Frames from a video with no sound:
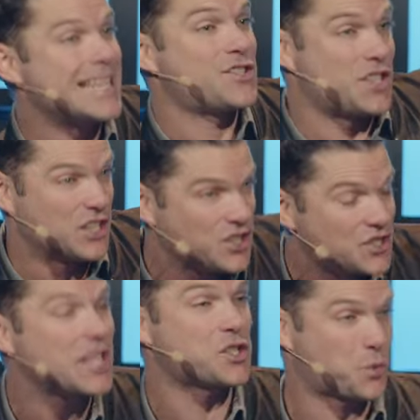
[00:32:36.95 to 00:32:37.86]
as an
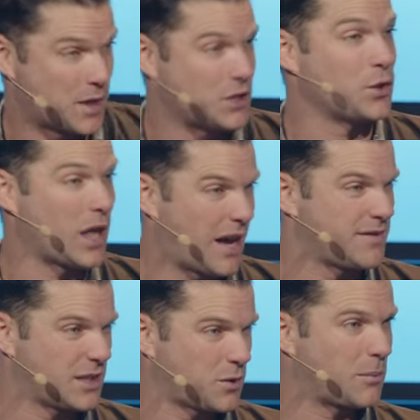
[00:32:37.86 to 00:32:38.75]
accessory in your life.
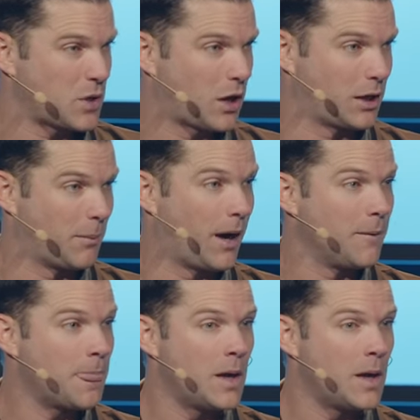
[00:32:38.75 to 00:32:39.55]
That's what I'm talking about.